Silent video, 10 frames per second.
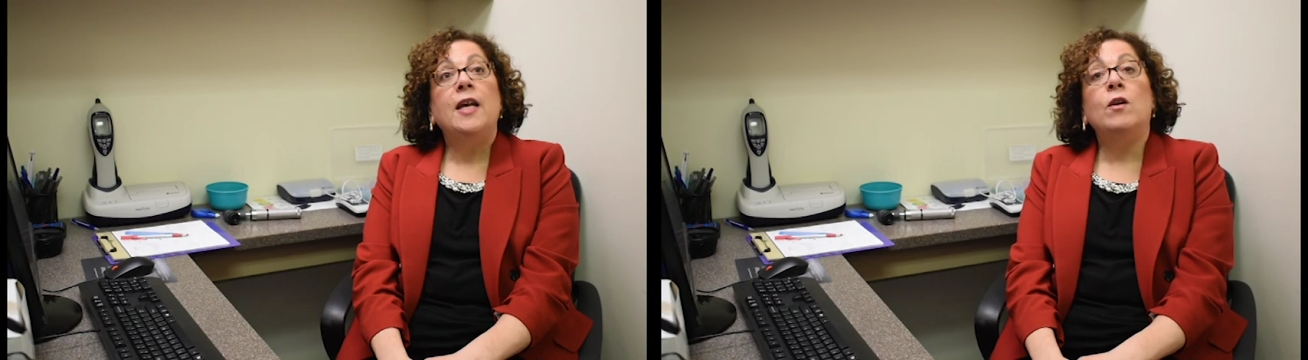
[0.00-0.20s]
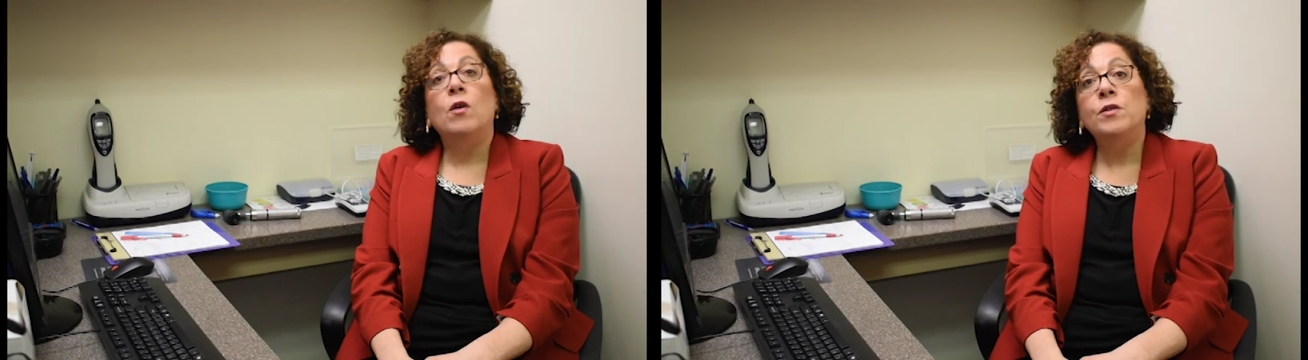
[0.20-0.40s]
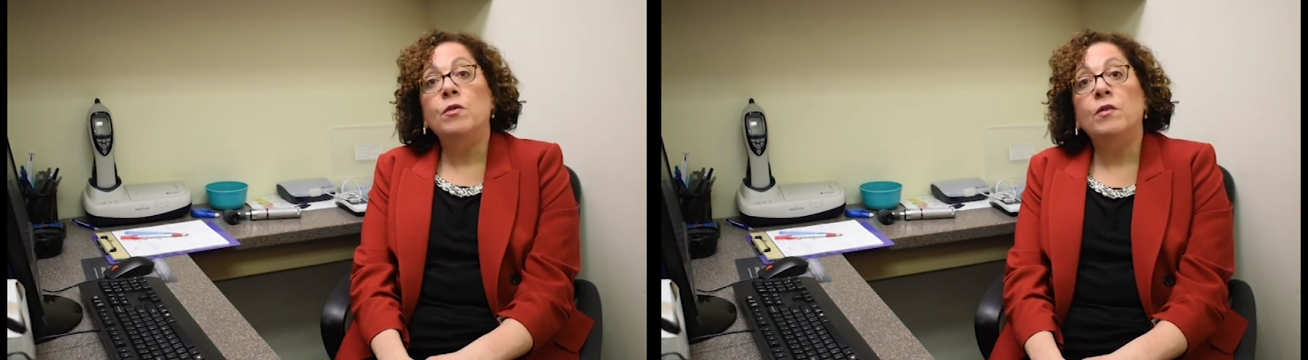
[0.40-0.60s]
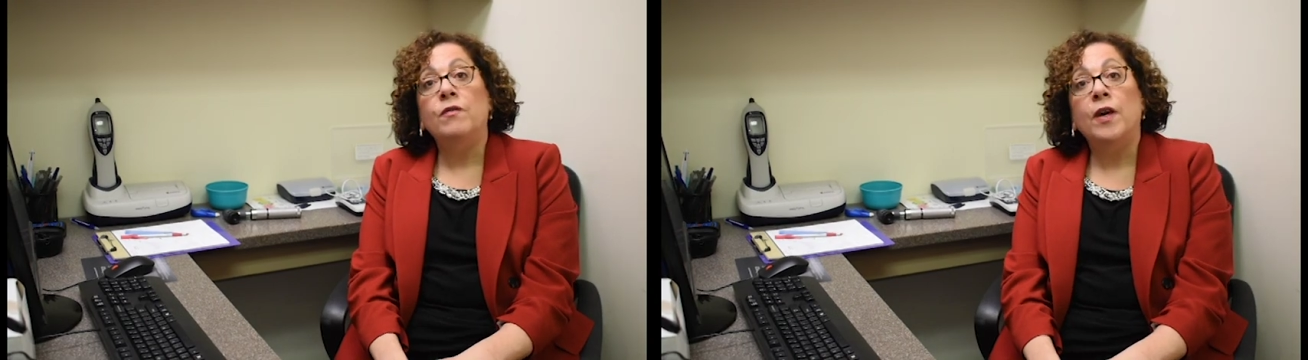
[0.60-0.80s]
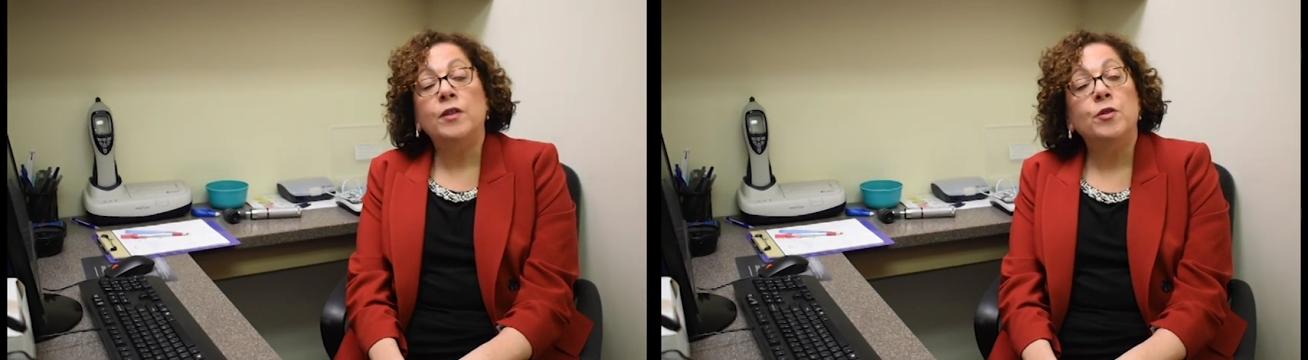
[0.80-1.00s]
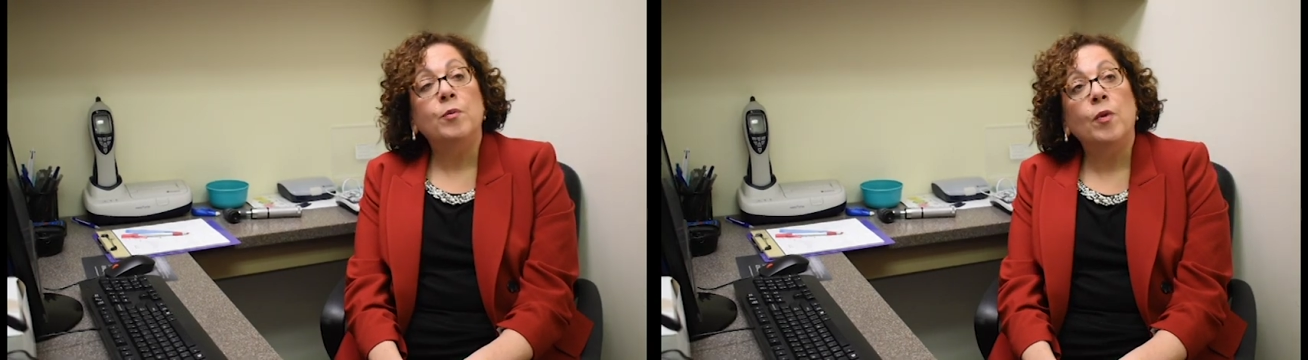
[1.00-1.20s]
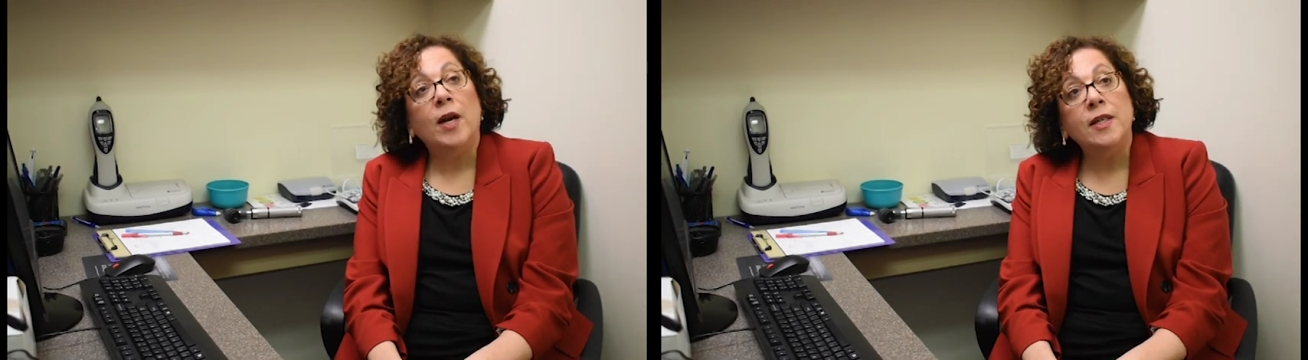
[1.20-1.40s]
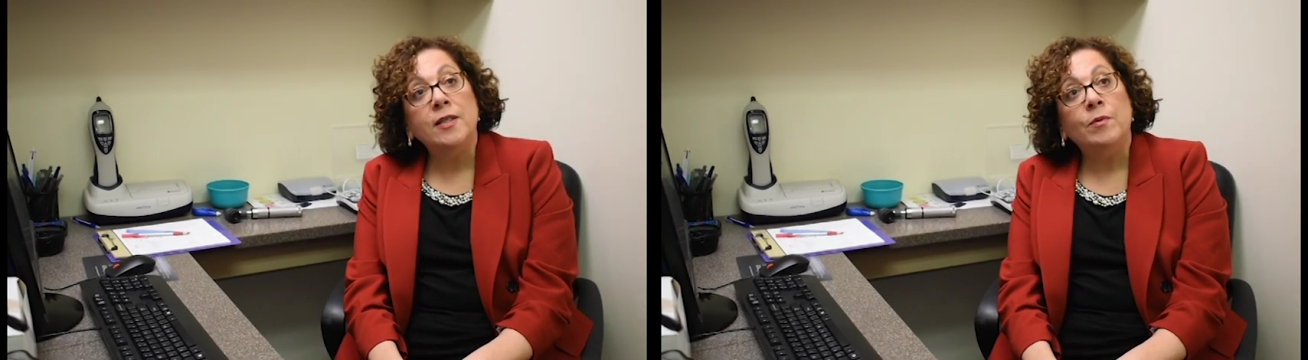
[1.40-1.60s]
It also affects your
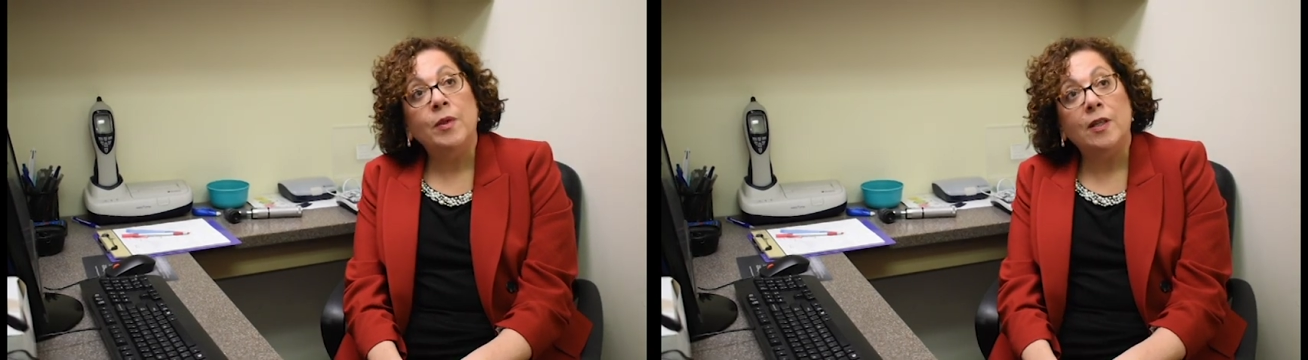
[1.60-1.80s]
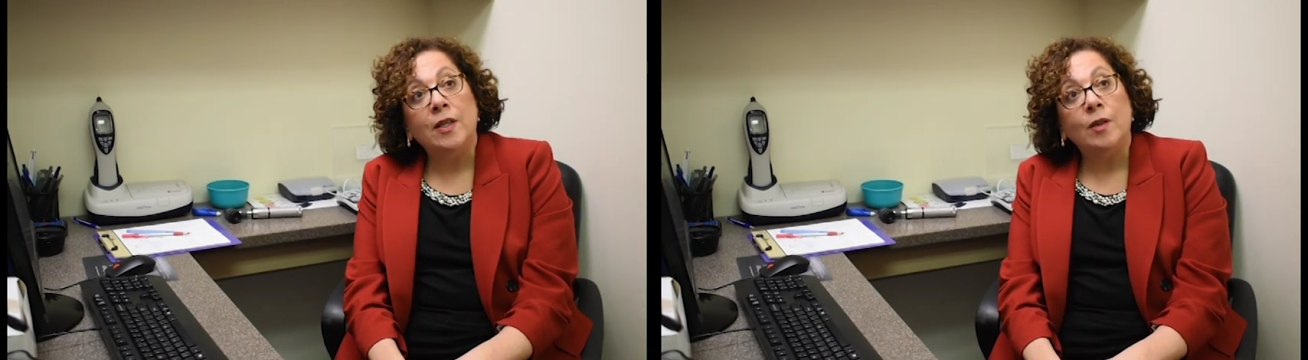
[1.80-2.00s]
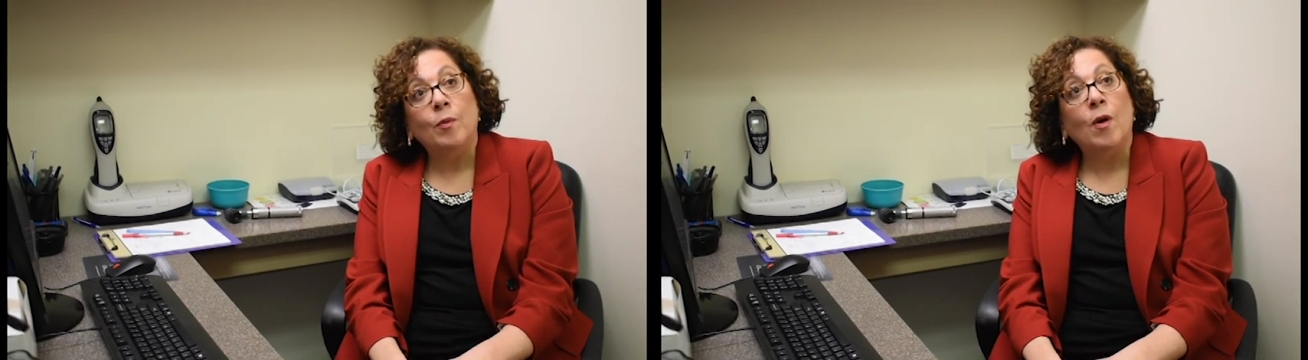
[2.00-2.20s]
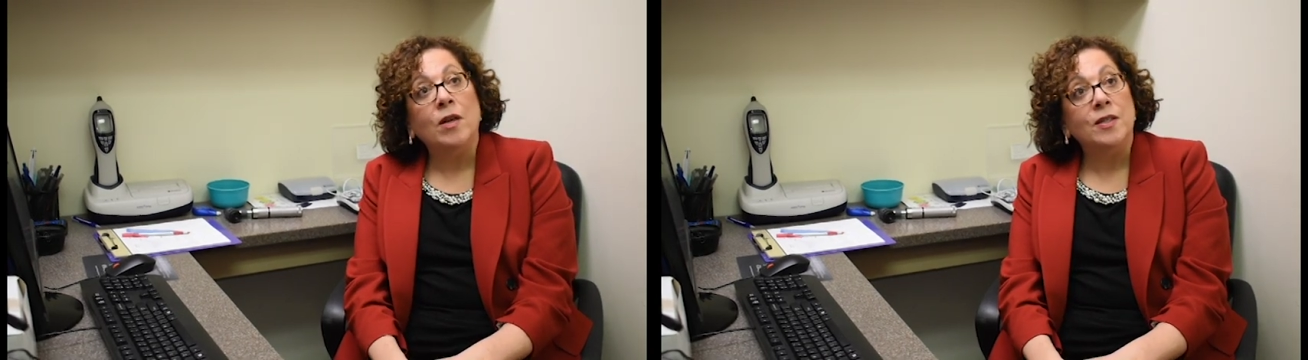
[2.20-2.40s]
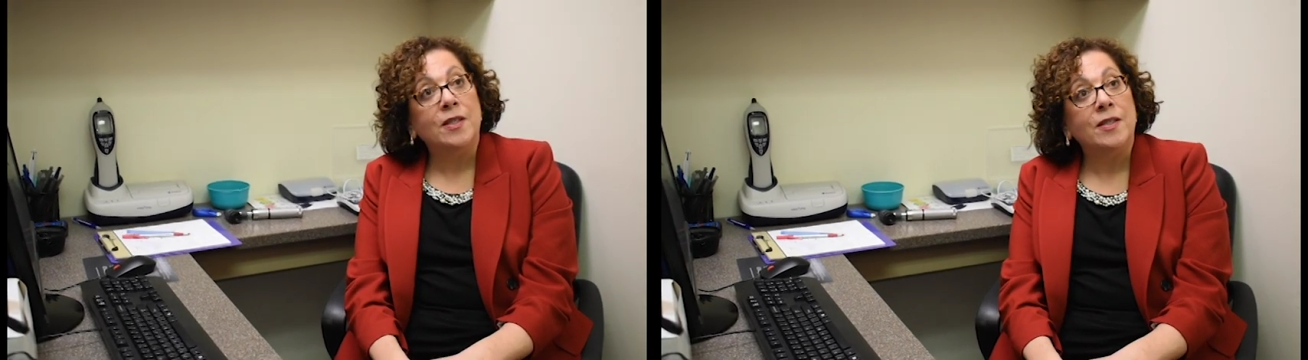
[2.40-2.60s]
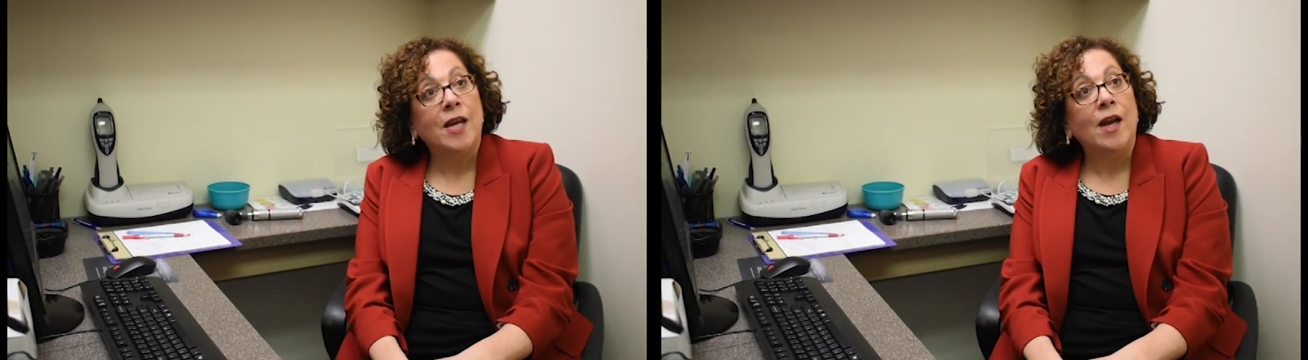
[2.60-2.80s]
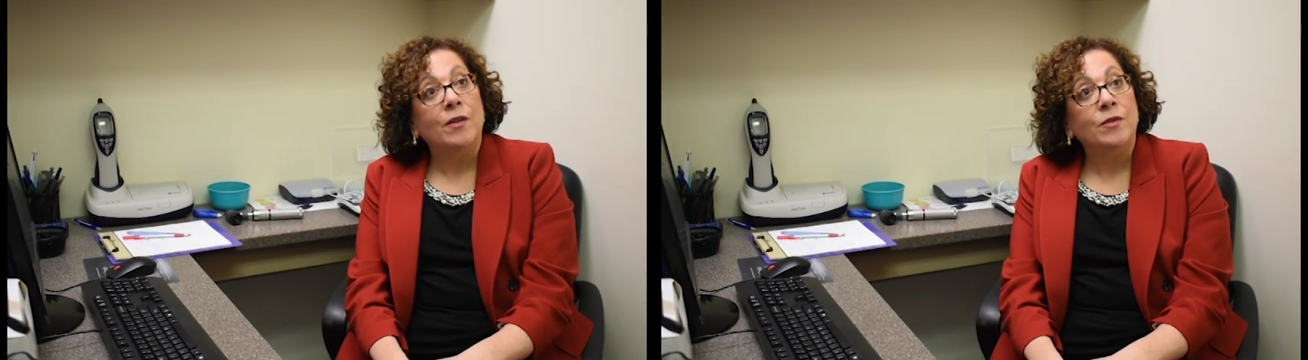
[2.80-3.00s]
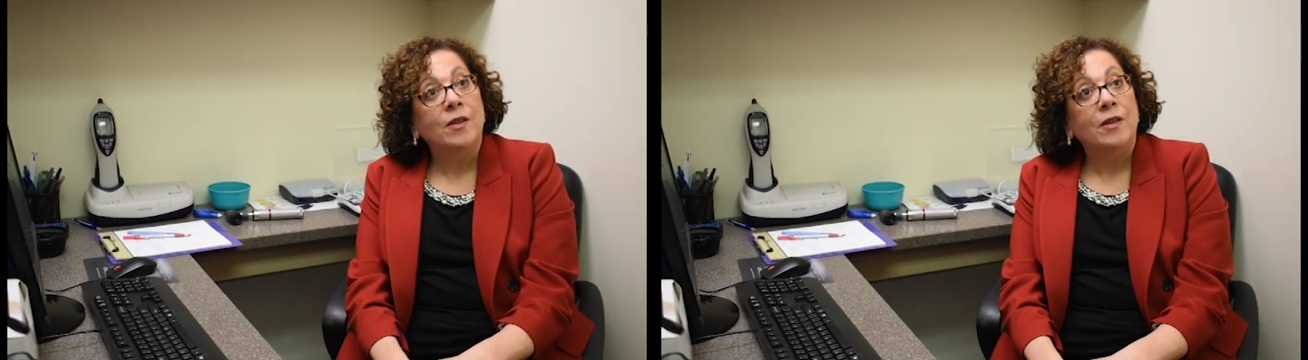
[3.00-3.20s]
brain's ability to process
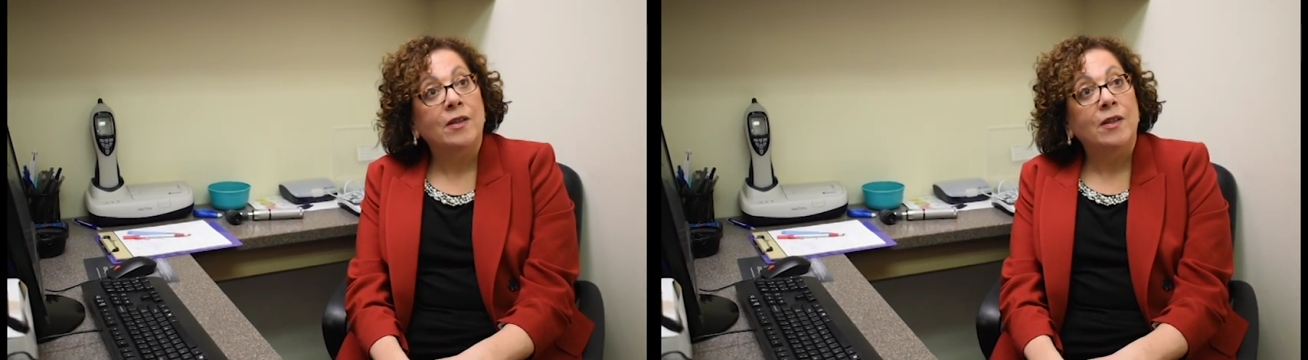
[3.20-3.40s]
sound.